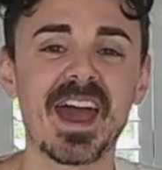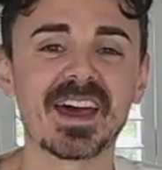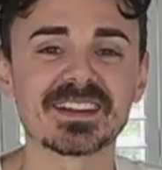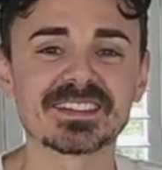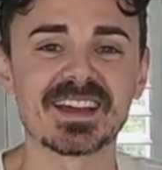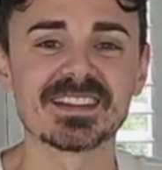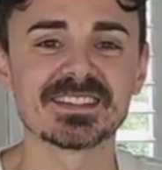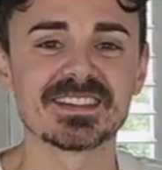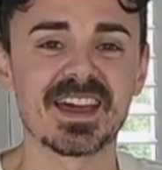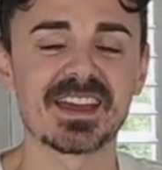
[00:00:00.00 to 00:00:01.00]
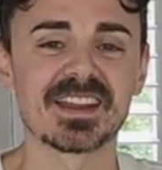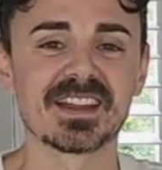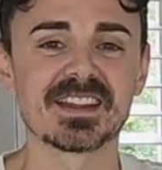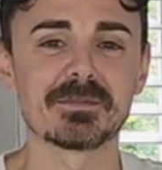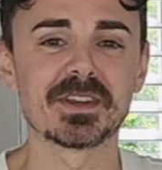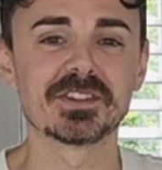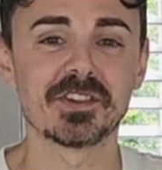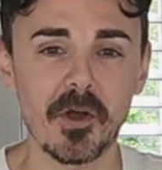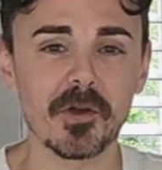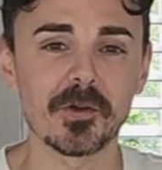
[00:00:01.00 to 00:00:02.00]
at a later date, and let me
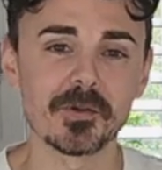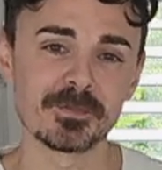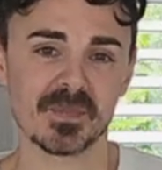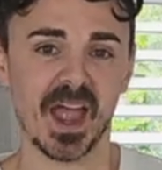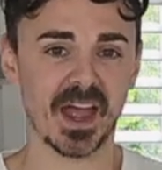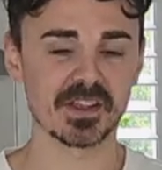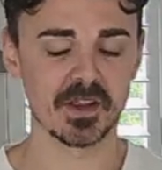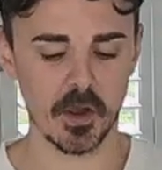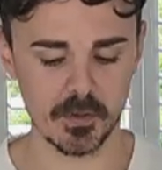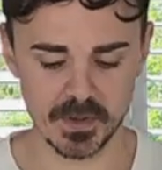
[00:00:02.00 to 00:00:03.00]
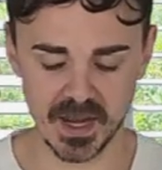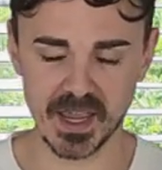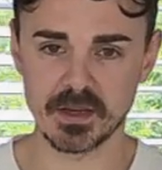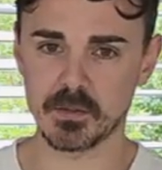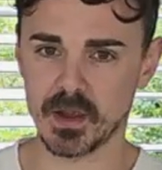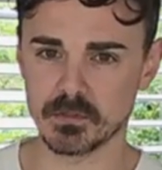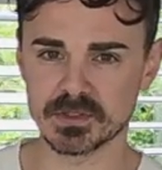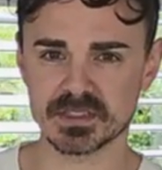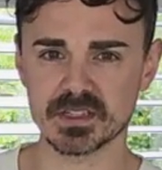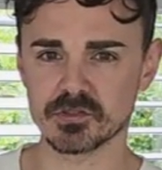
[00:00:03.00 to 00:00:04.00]
know how you go. But anyway, we're
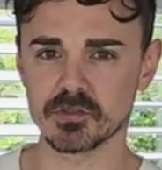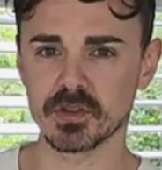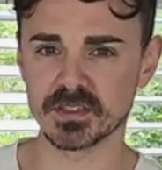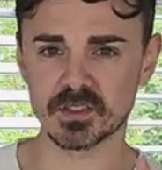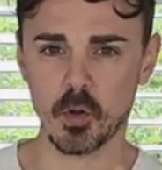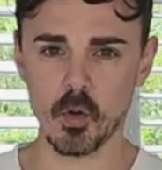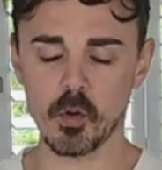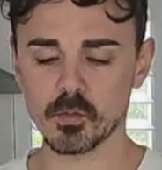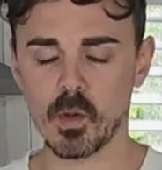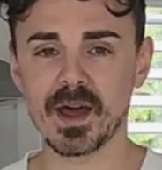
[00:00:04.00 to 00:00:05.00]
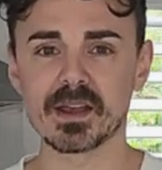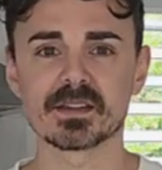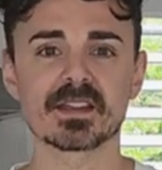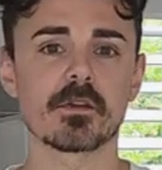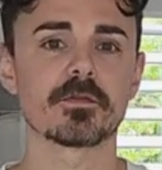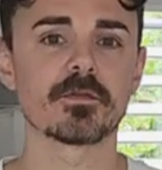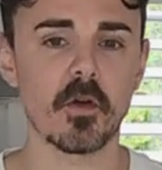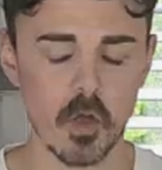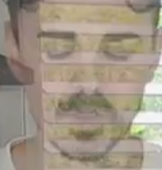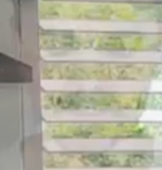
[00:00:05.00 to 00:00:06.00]
just gonna do these corn ones
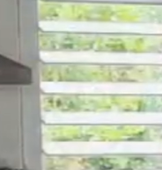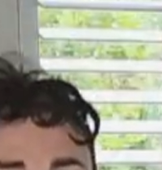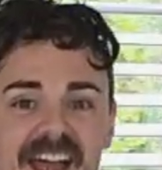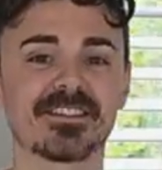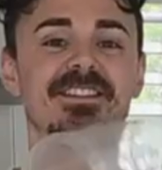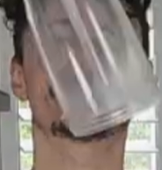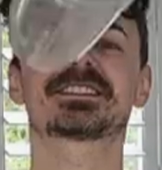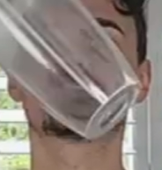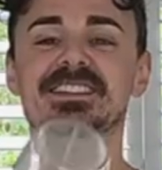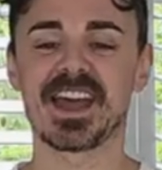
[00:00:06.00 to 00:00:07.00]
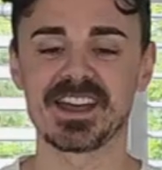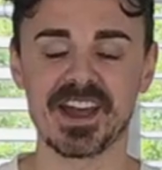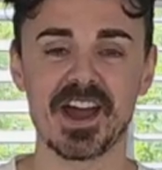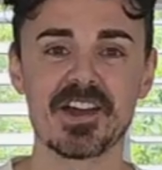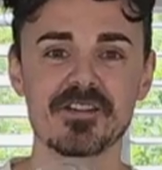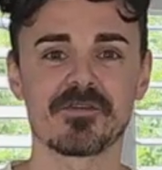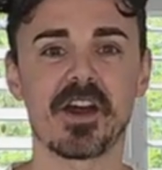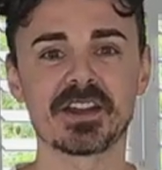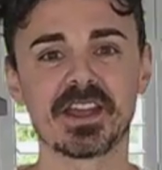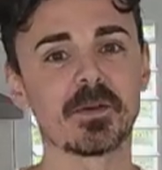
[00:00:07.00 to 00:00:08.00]
first. I have this container
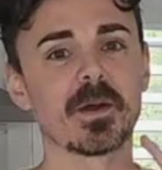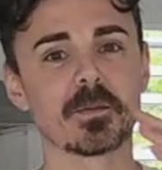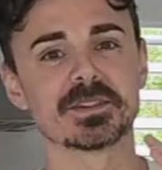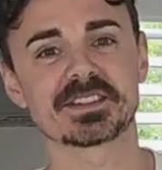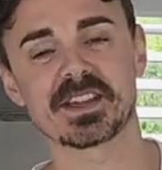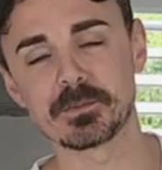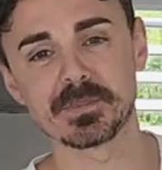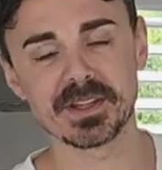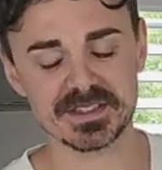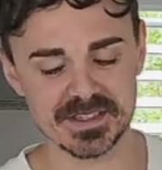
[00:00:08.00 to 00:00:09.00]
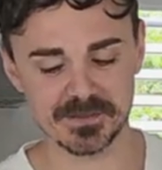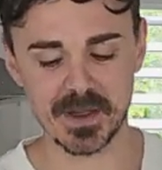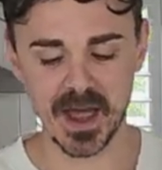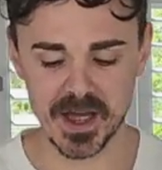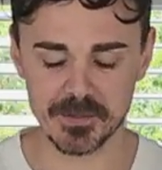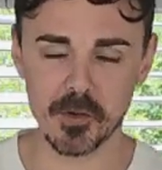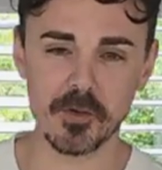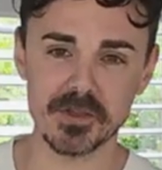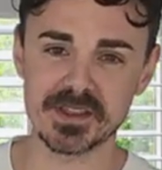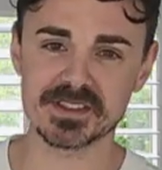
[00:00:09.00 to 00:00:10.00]
right here where we're just gonna blitz them up,
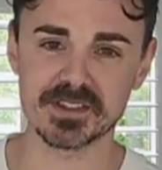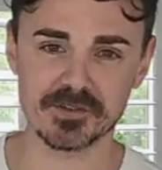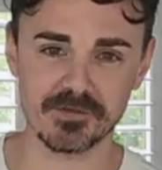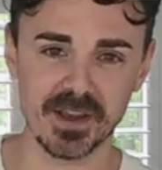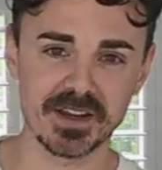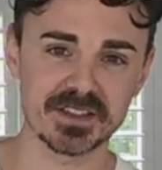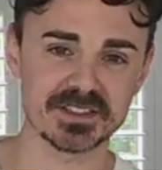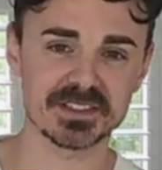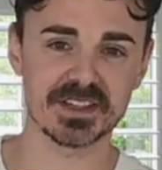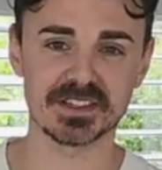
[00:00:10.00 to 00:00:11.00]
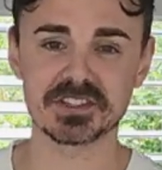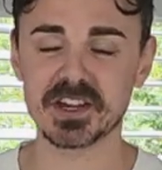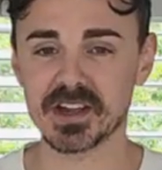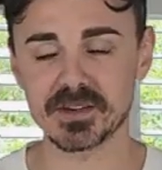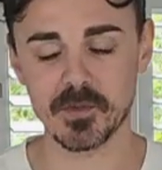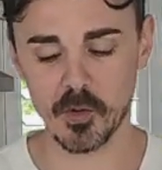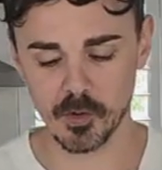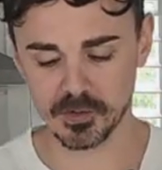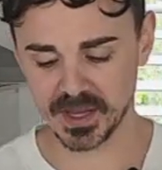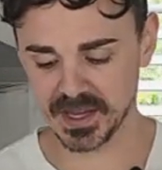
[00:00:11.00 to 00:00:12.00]
all these ingredients, just gonna chuck them
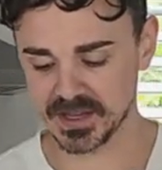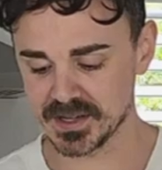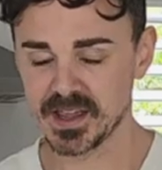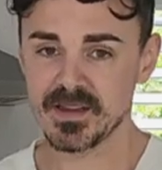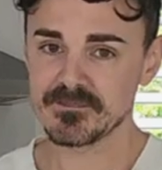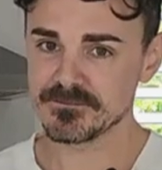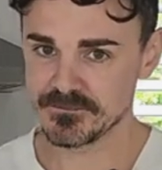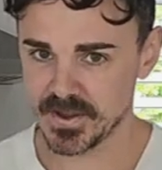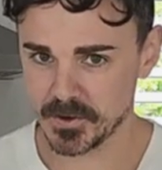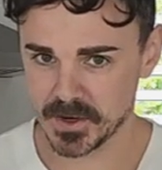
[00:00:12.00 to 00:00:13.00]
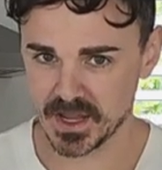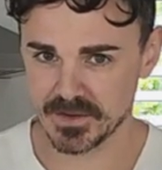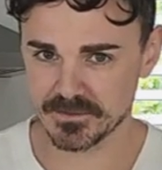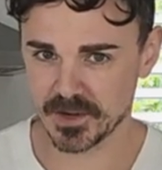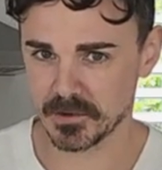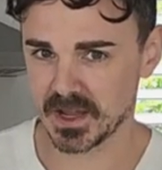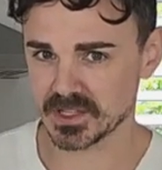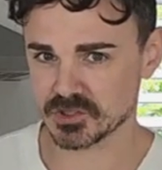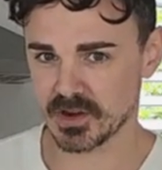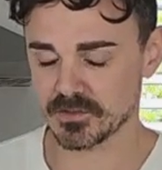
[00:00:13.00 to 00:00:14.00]
all in. Very, very
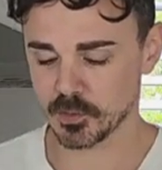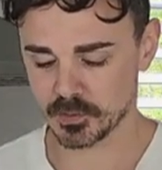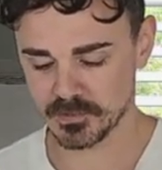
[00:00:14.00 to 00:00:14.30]
straightforward